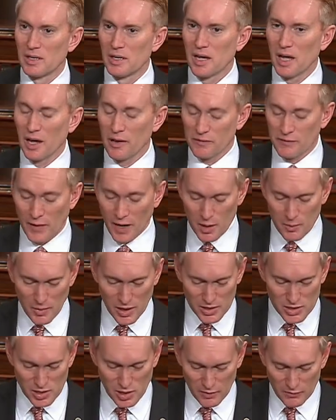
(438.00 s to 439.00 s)
I find
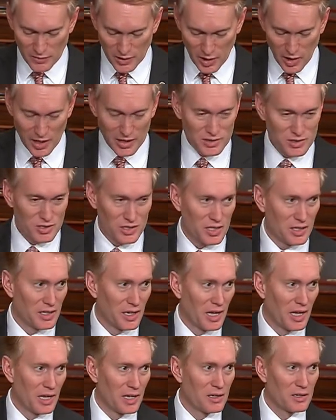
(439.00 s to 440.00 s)
myself at odds
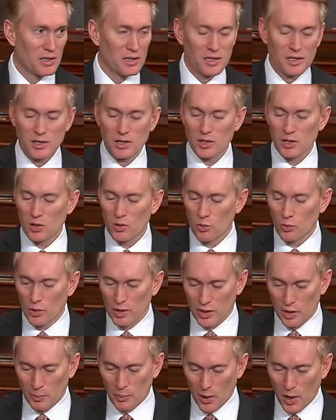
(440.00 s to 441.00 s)
today
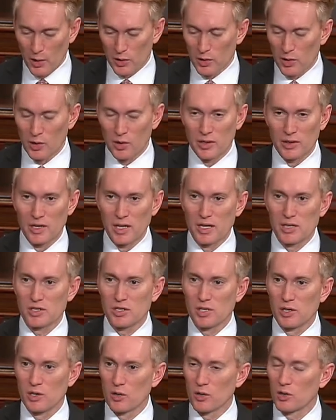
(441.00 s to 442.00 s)
with a partner in this,
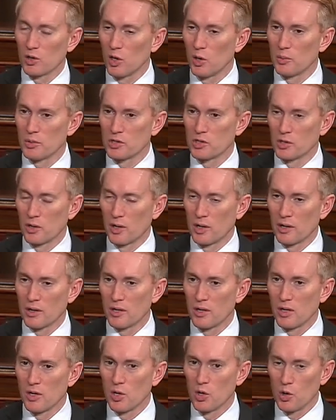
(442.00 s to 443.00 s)
Senator Klobuchar,
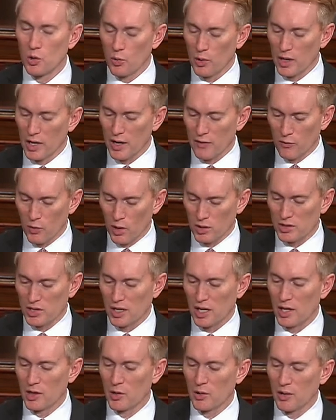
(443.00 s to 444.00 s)
who we have worked
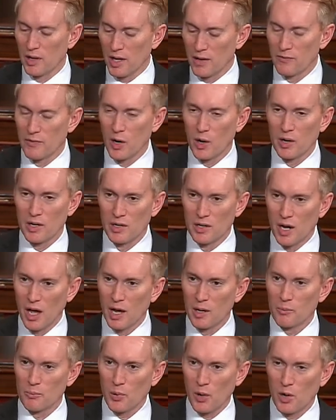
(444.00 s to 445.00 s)
together in a very
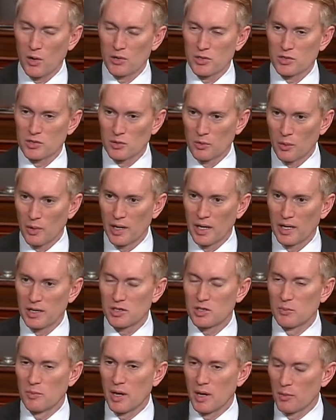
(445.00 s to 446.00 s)
nonpartisan way
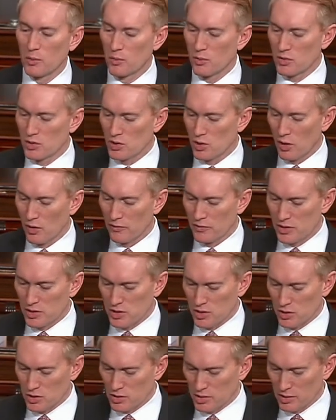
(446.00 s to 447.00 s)
to be able to resolve this
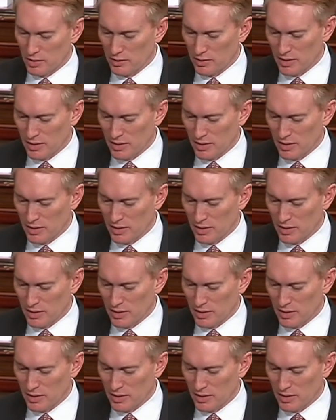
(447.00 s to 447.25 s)
issue.